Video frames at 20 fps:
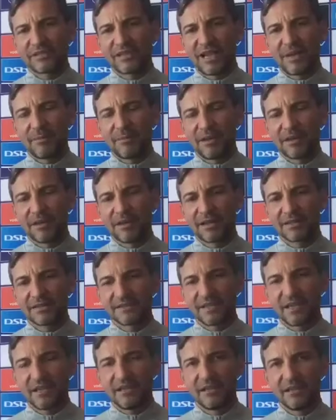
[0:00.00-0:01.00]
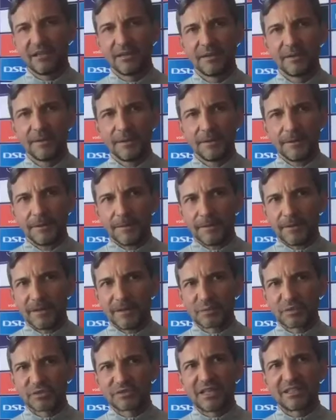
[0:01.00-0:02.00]
time I say here,
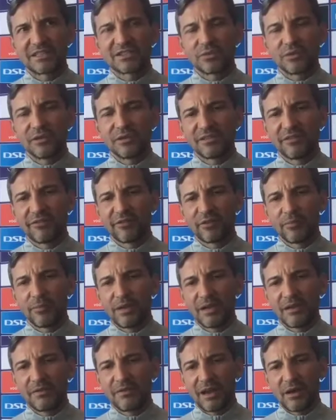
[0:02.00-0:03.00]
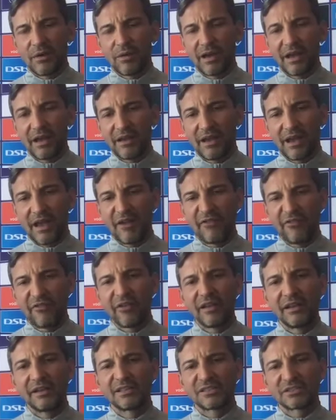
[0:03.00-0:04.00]
this was not so easy for me. Now I, I
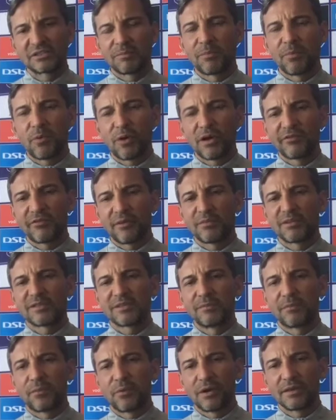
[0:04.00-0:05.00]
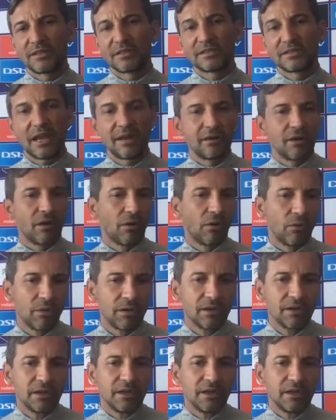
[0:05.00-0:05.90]
feel the support from the supporters. I know